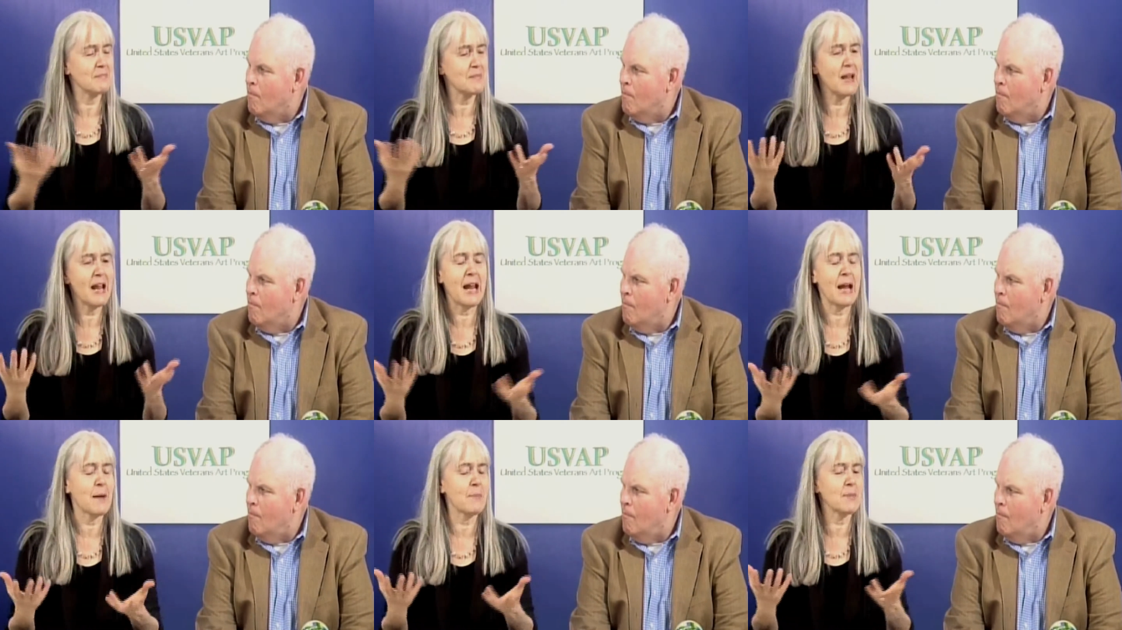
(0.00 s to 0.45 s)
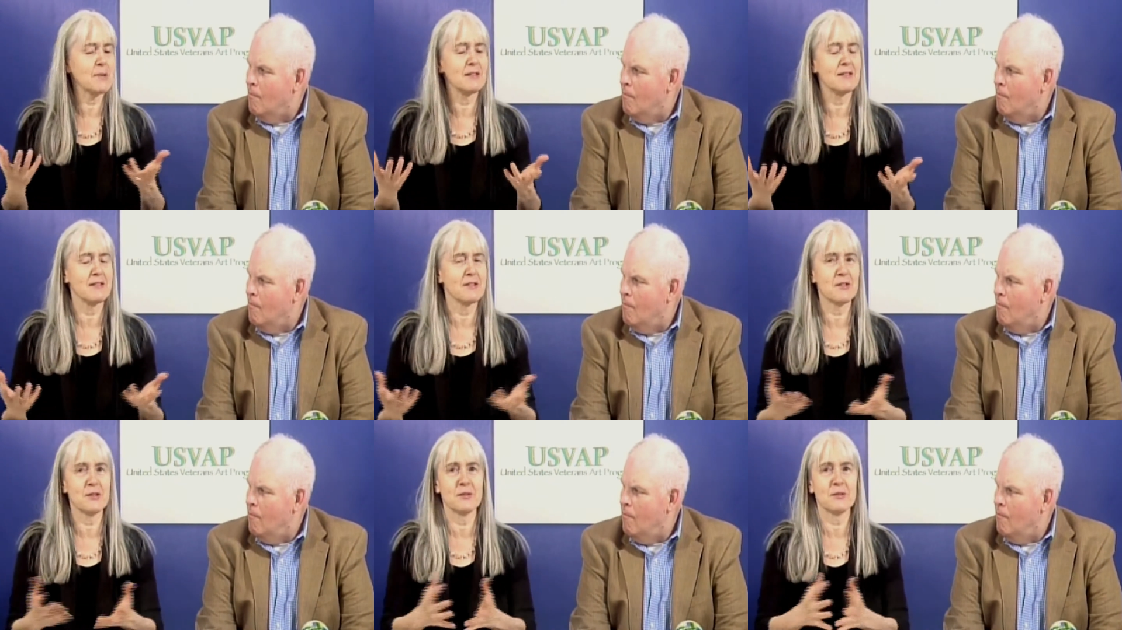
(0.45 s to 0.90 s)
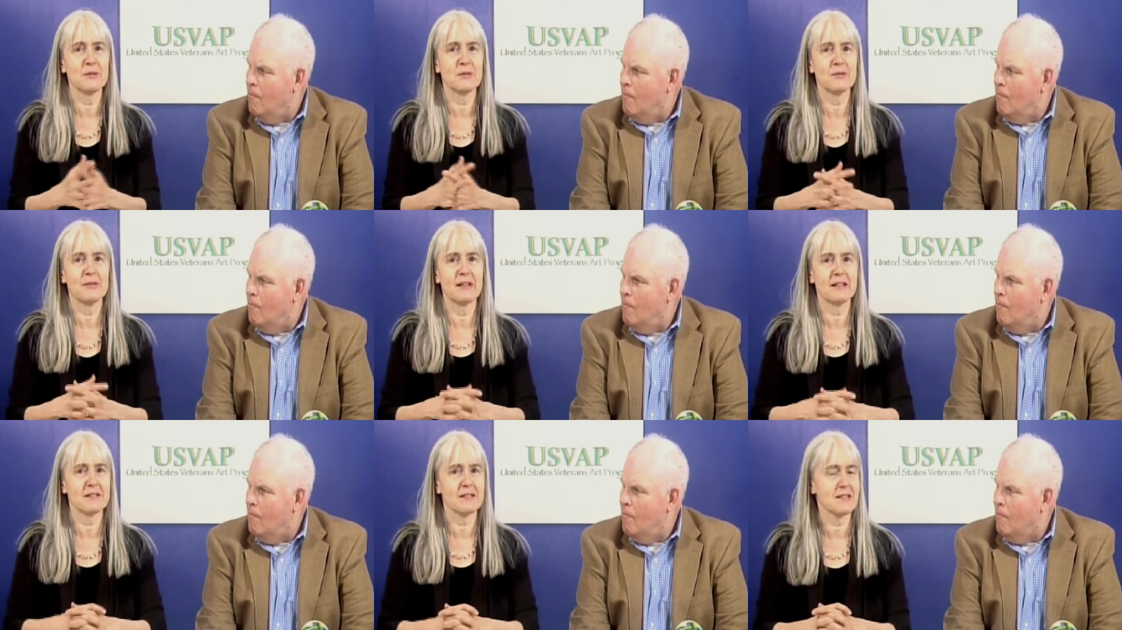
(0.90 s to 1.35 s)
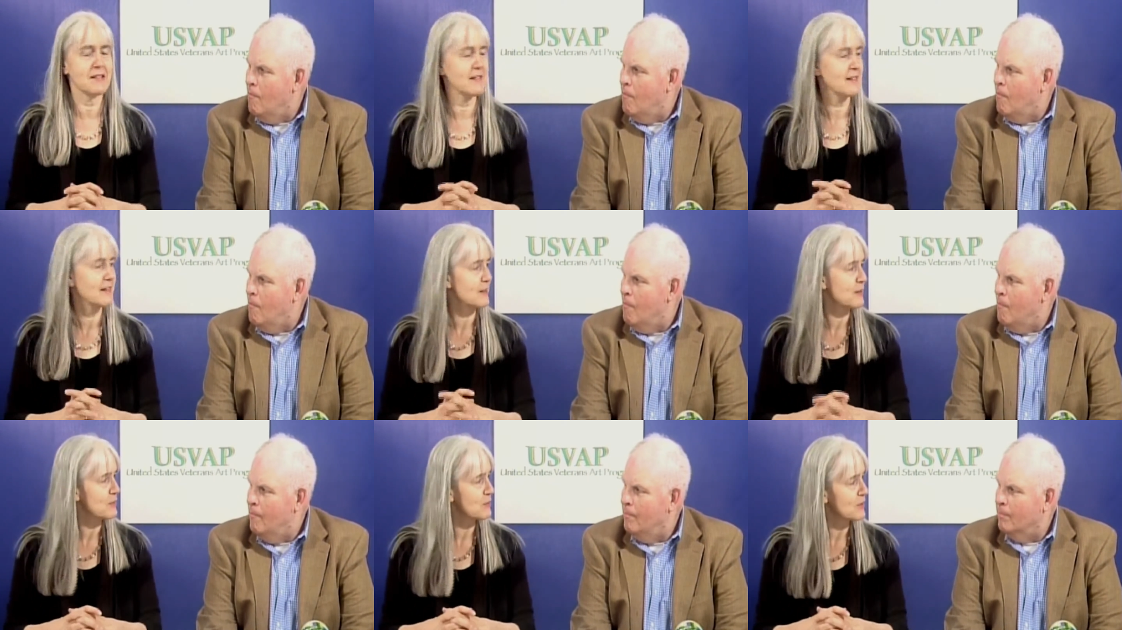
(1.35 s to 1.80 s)
Speaker 1: happen to get
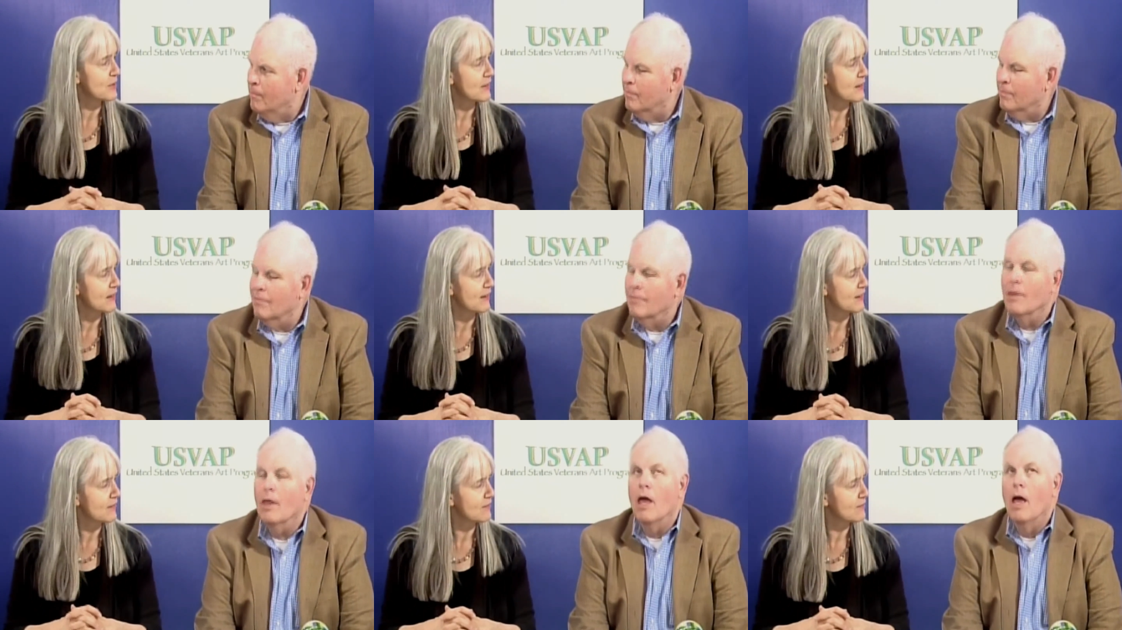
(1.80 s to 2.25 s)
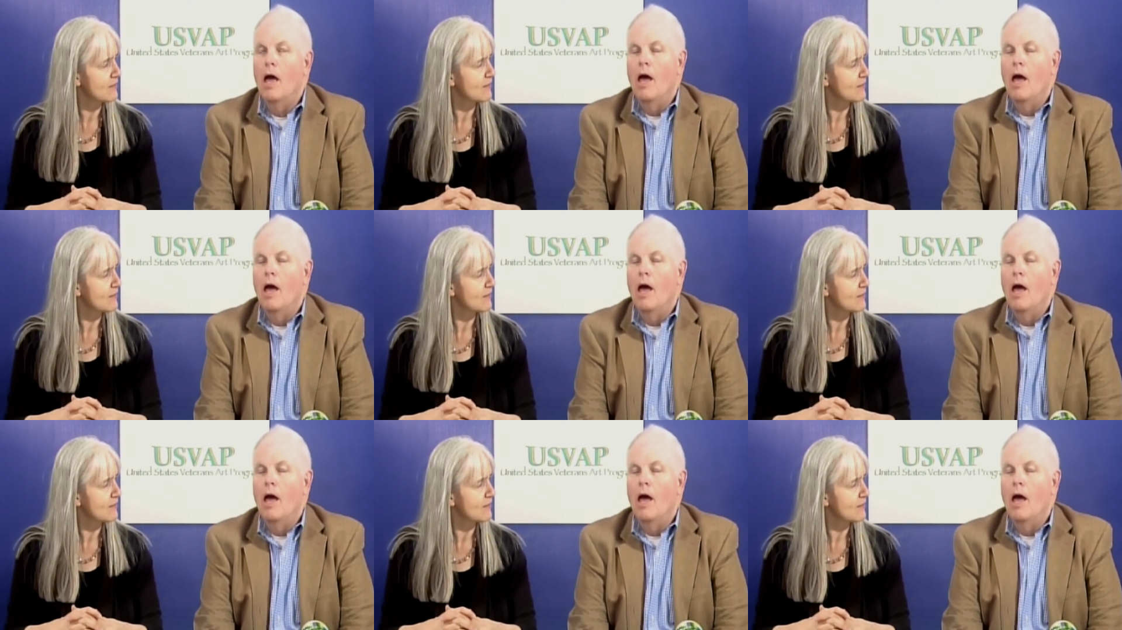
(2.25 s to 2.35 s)
started with that?